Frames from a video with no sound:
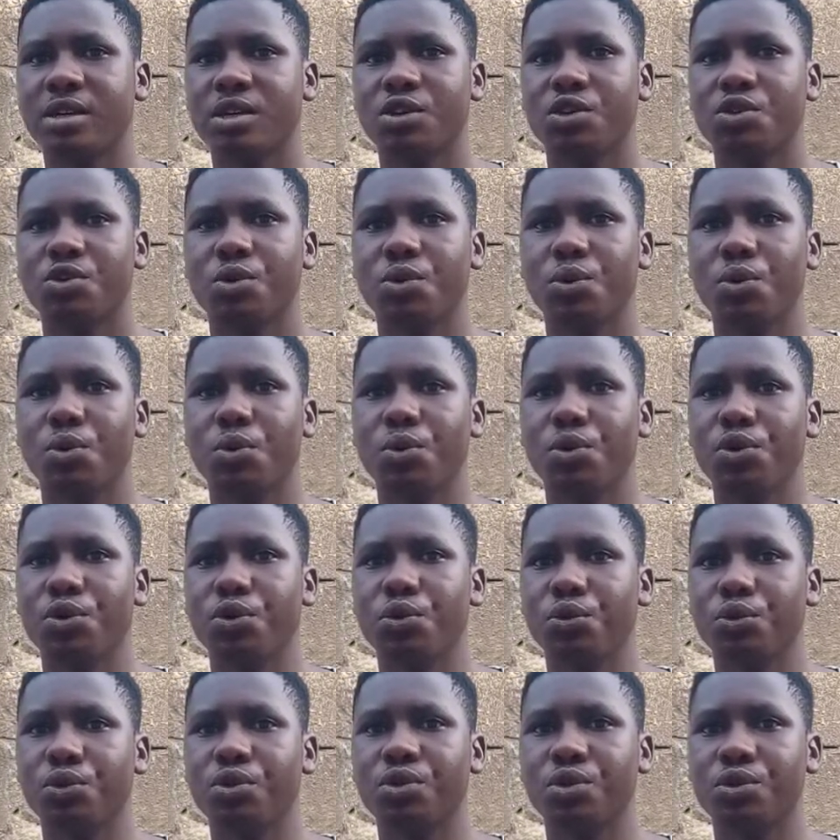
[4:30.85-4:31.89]
So
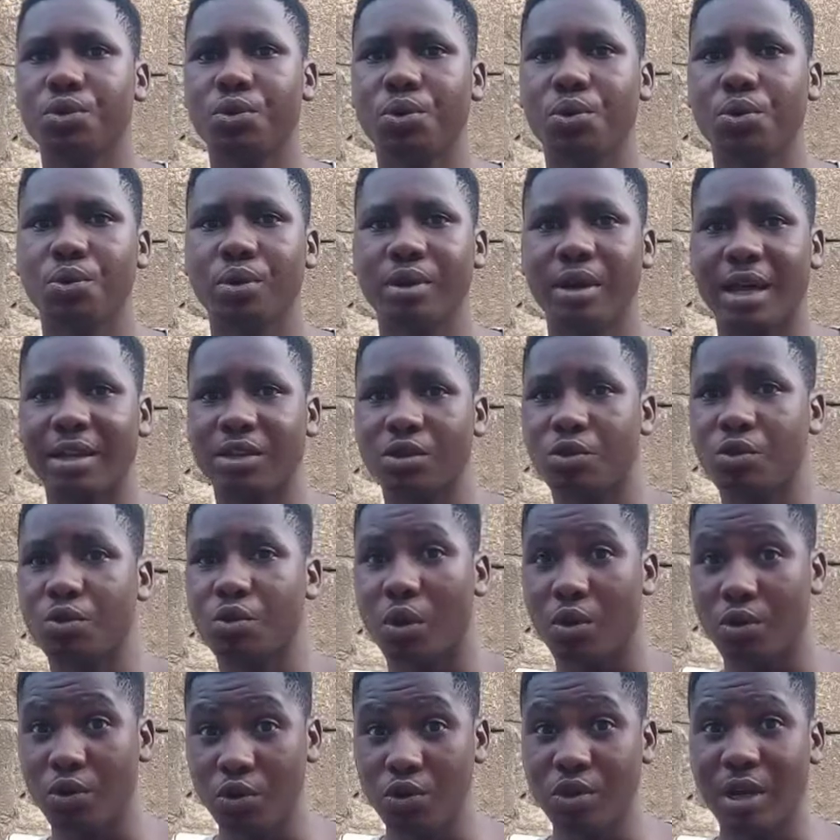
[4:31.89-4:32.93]
you
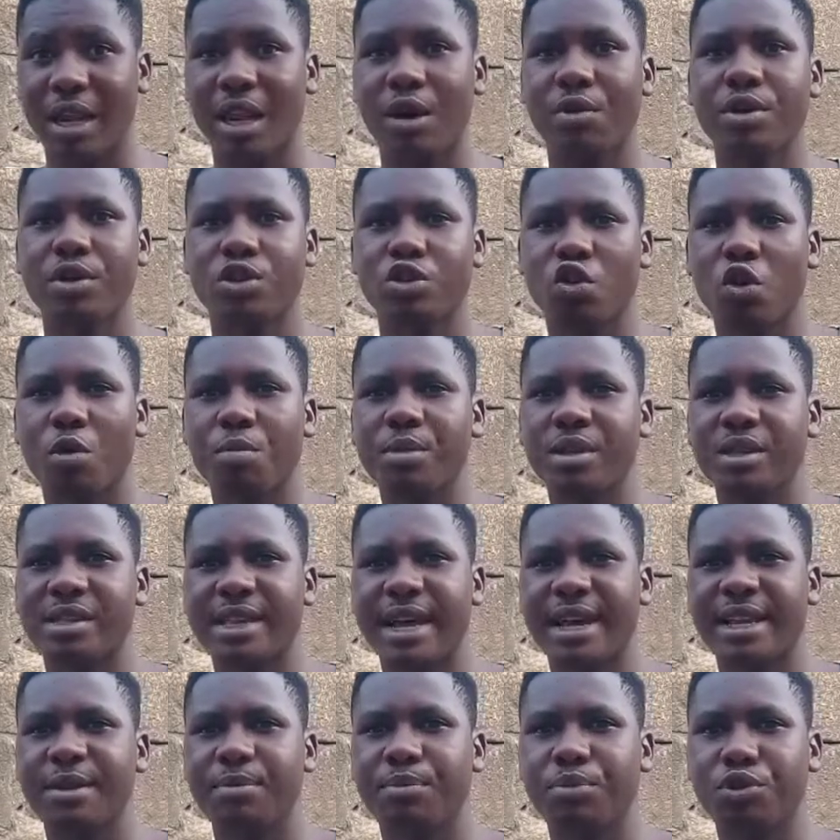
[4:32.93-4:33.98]
need to allow it to come
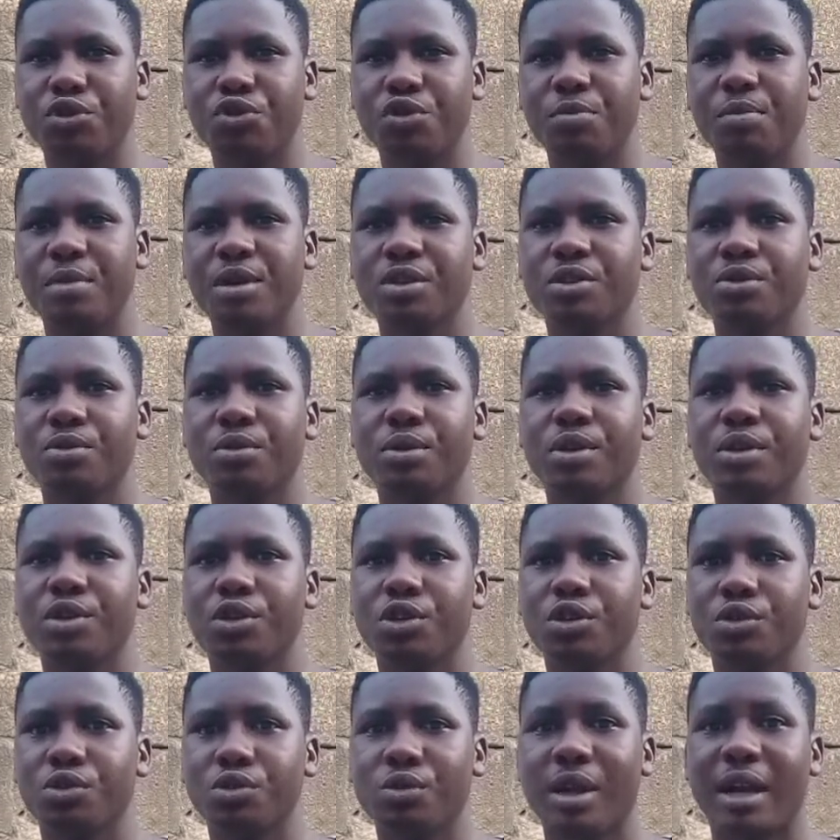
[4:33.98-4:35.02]
inside the poultry bed, so
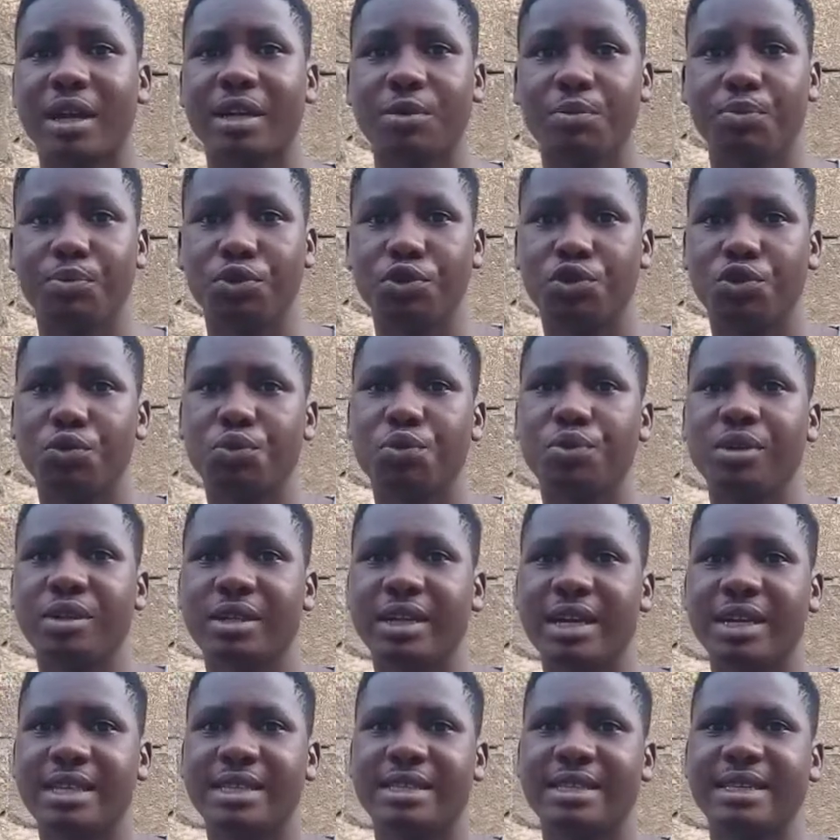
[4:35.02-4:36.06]
that the poultry won't
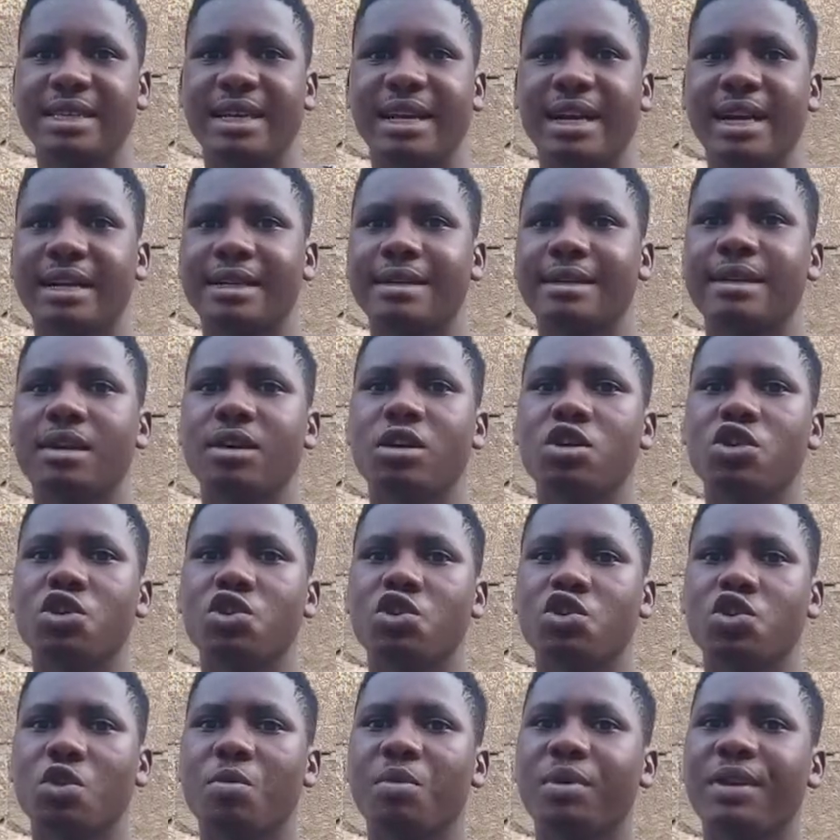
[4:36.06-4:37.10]
get sick and
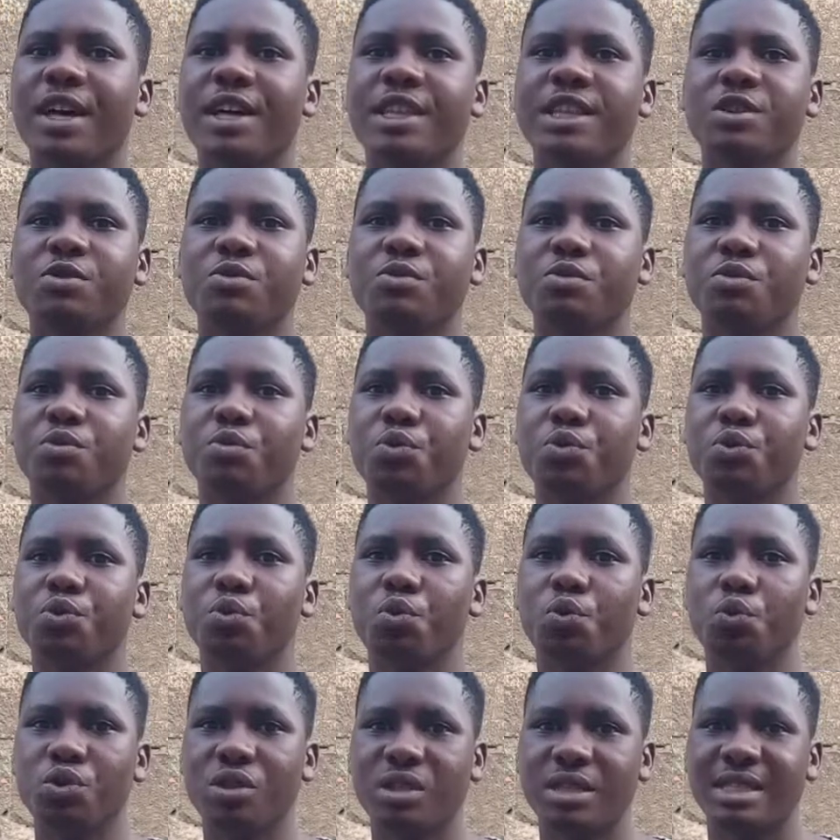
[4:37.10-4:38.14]
some other thing
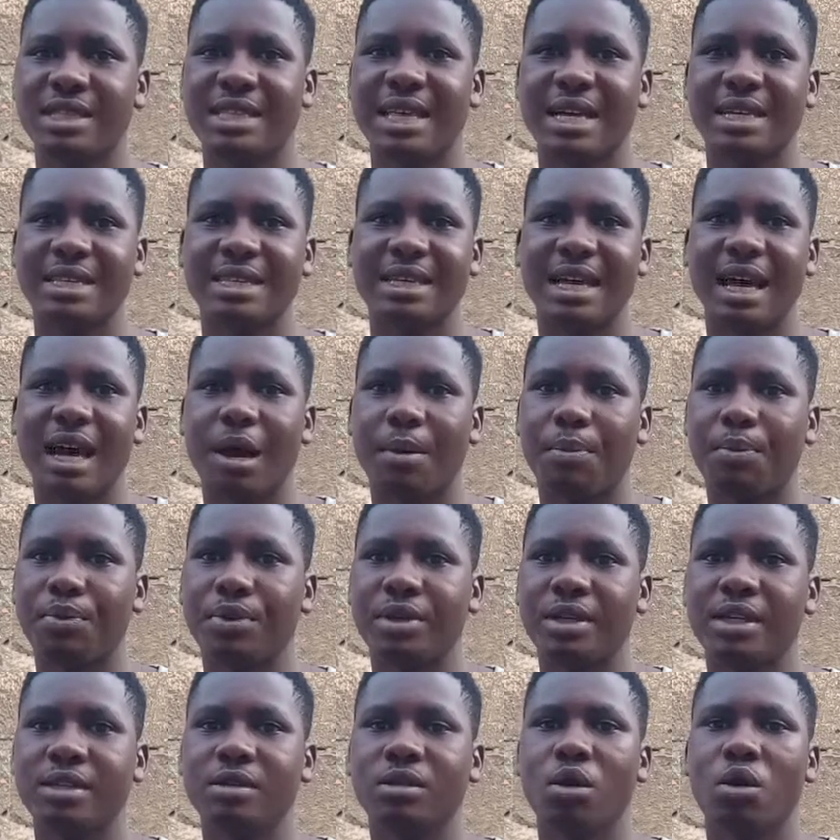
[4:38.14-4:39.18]
won't start
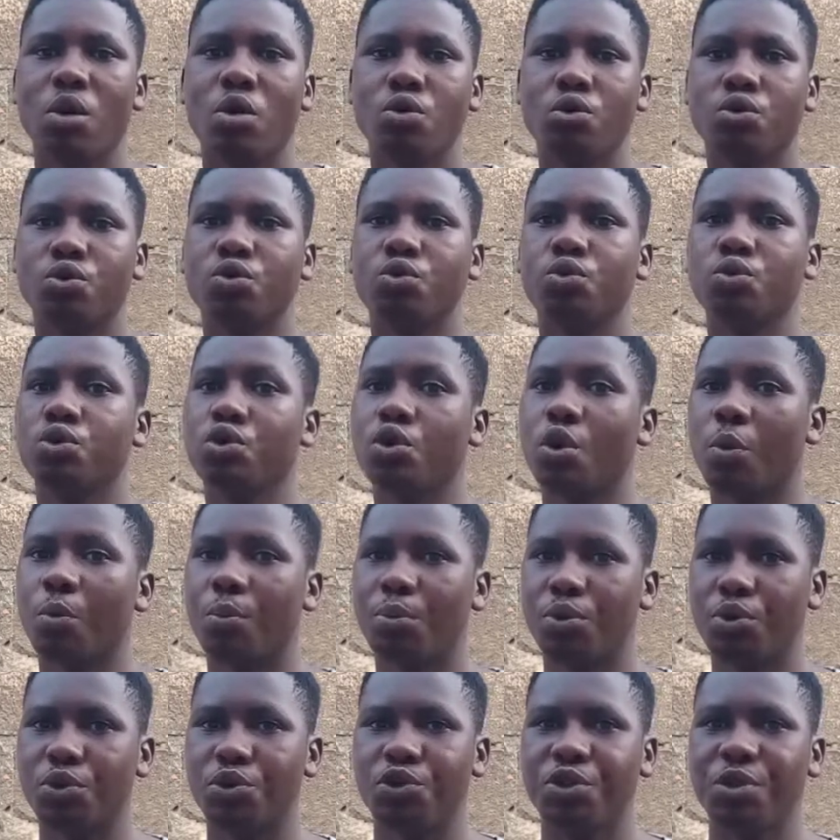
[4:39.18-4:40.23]
happening to your
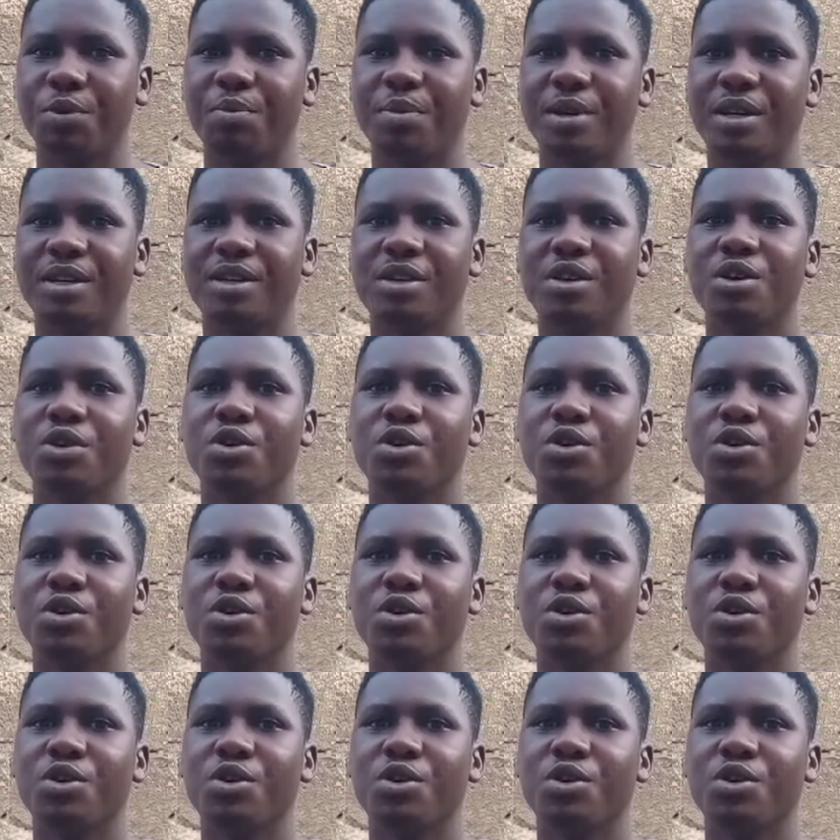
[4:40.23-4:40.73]
poultry bed.